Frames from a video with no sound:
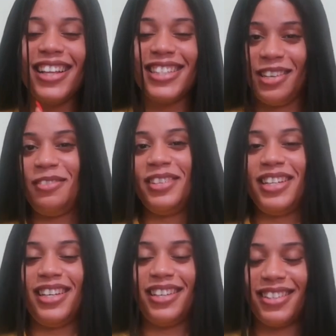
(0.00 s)

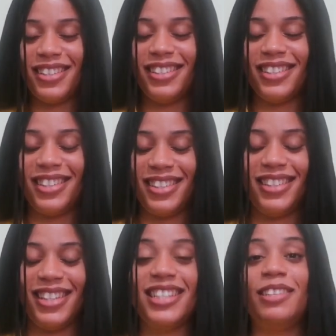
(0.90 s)
Tiffany.
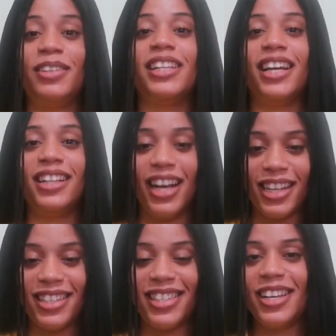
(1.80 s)
Let's leave it like that.
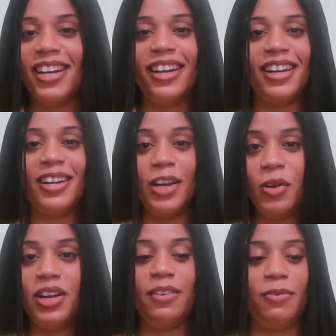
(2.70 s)
No
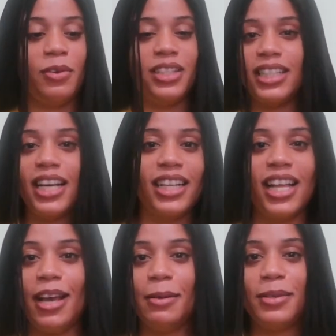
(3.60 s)
need for
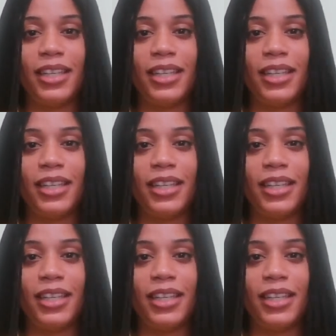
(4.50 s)
anything